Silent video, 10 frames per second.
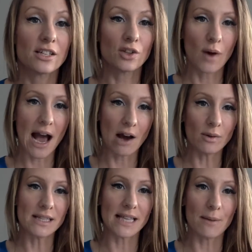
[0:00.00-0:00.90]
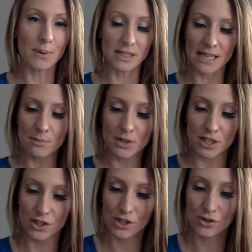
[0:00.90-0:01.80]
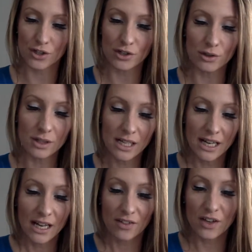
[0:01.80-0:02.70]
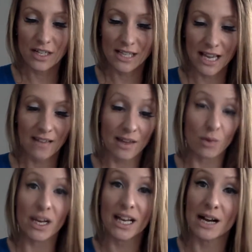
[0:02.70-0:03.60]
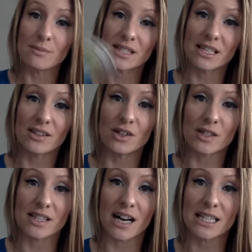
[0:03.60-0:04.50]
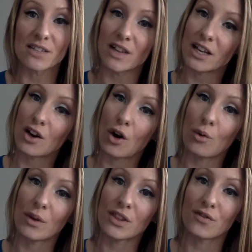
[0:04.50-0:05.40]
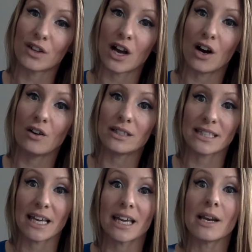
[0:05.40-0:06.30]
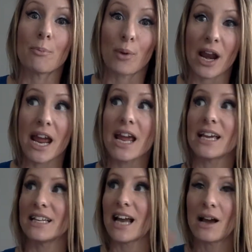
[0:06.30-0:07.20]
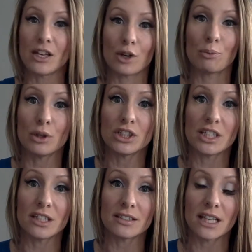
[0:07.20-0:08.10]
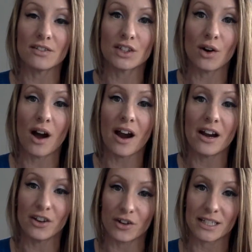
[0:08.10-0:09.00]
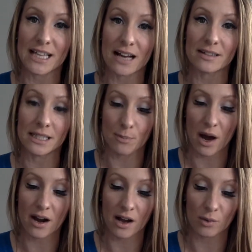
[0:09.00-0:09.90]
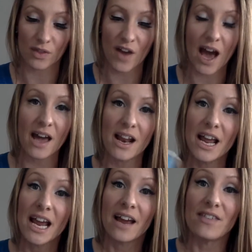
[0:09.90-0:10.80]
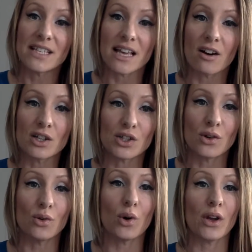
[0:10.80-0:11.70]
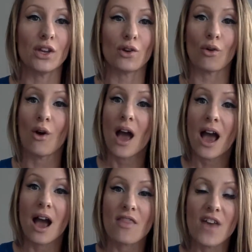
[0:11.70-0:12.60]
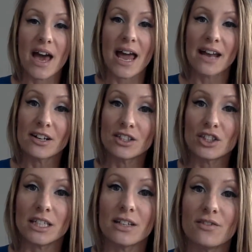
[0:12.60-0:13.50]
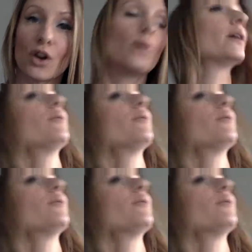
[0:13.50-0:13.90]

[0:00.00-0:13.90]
So how is that perception true? They're saying like when it comes to those thoughts of like going with the flow and taking a break and not, you know, pushing yourself so hard, you're exactly spot on with that. And they say also, you know, that energy of going